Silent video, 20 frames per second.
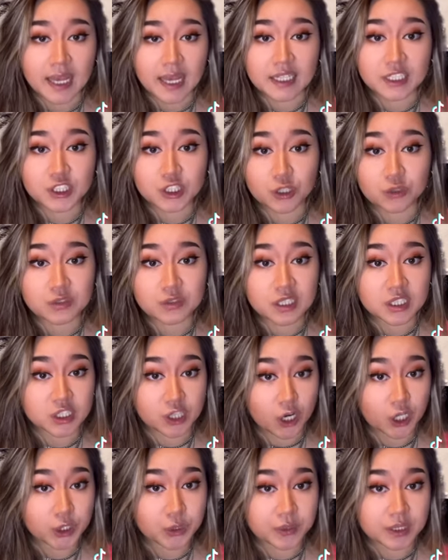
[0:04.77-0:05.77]
and it shows a
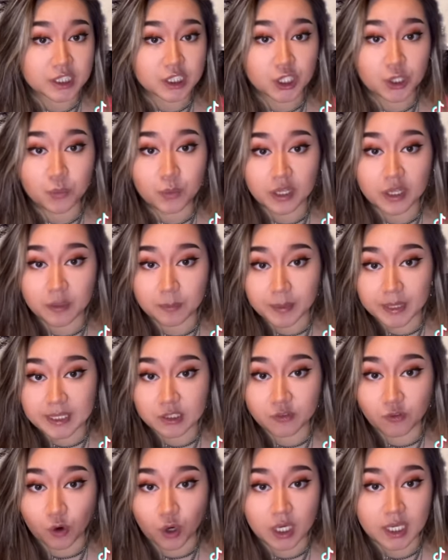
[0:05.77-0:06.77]
dark creature with a
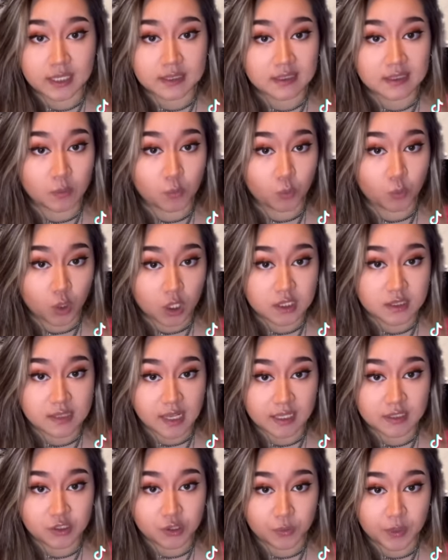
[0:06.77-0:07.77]
pitchfork and some
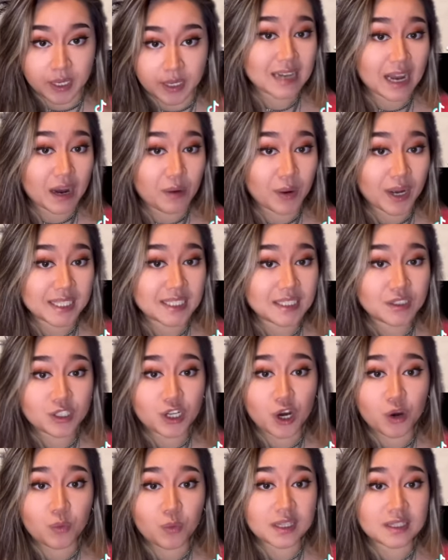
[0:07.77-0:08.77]
words next to it. Now, I
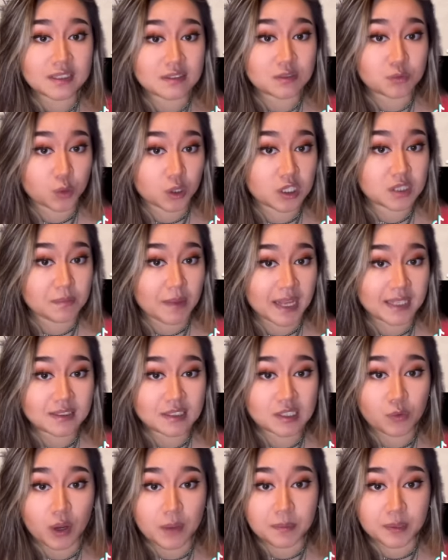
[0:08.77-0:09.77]
didn't know what these words
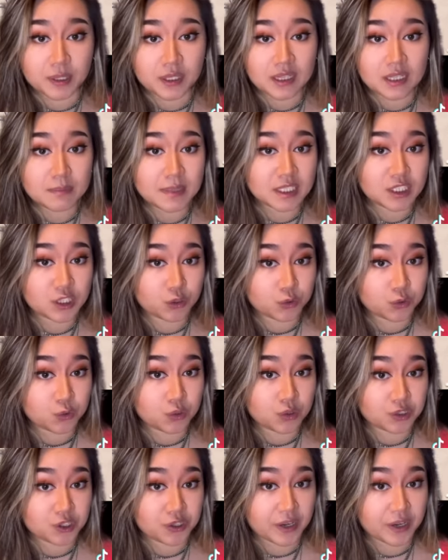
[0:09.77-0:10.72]
meant, so I put them into Google